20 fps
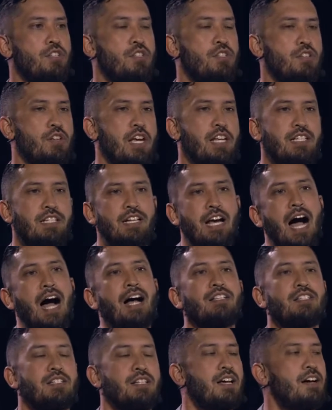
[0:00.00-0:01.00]
to, is
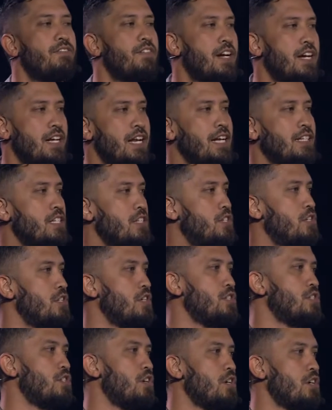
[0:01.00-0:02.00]
God's love connected to
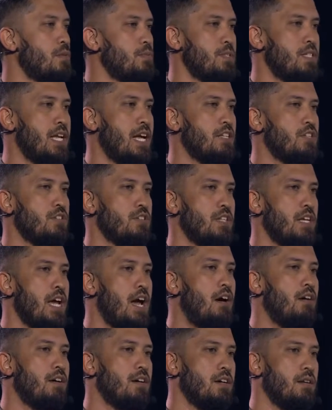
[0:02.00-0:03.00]
the circumstance or the
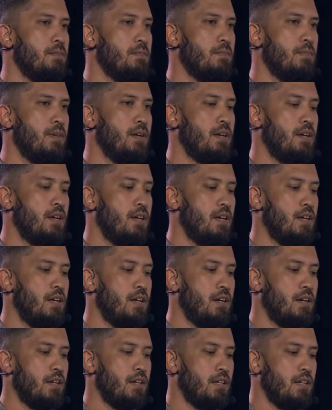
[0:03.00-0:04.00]
outcome?
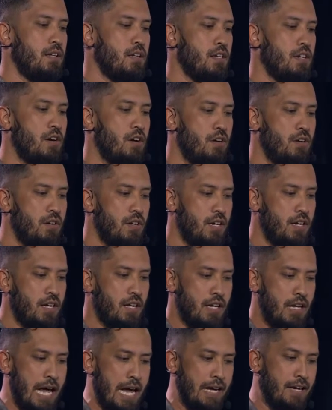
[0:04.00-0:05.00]
You know,
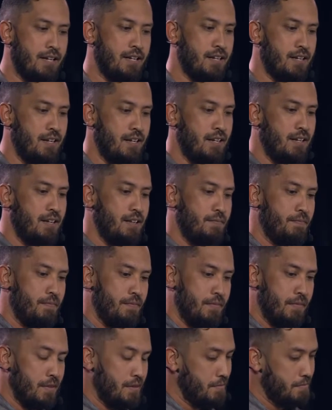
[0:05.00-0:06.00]
like,
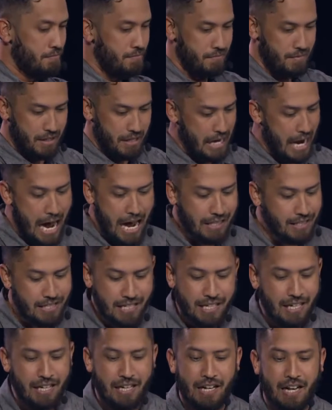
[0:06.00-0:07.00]
God
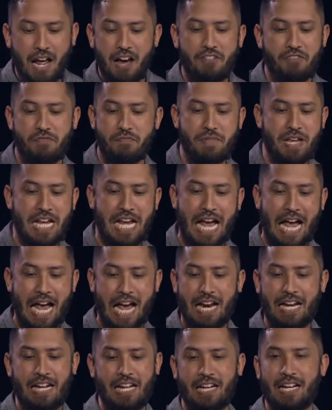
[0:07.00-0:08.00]
didn't love me
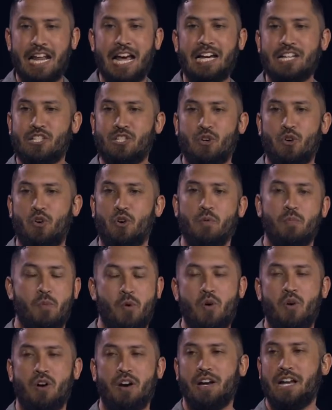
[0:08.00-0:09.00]
any less or
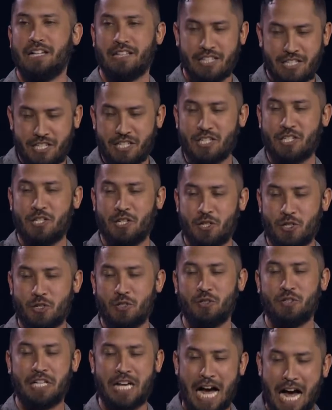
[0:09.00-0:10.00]
more. Like, this is the
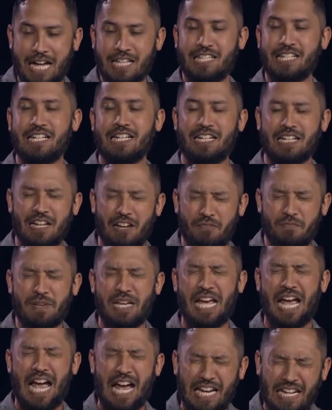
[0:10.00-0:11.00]
truth. God didn't love
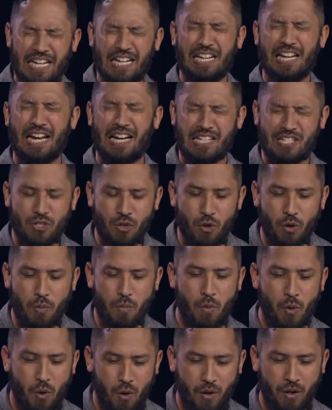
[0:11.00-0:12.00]
me any less or
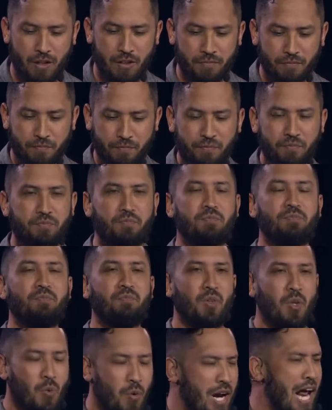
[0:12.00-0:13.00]
more
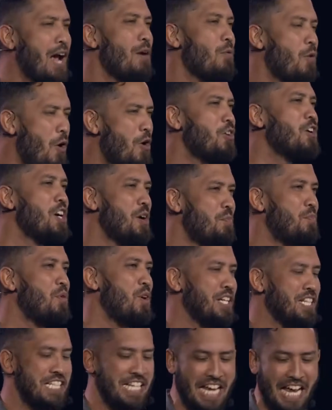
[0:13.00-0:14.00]
when I woke up
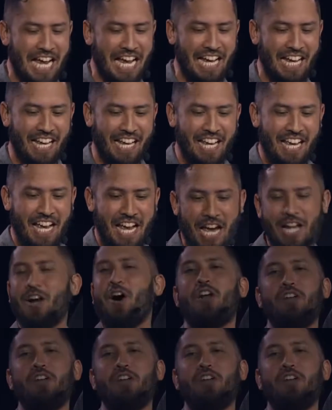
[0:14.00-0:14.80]
one day and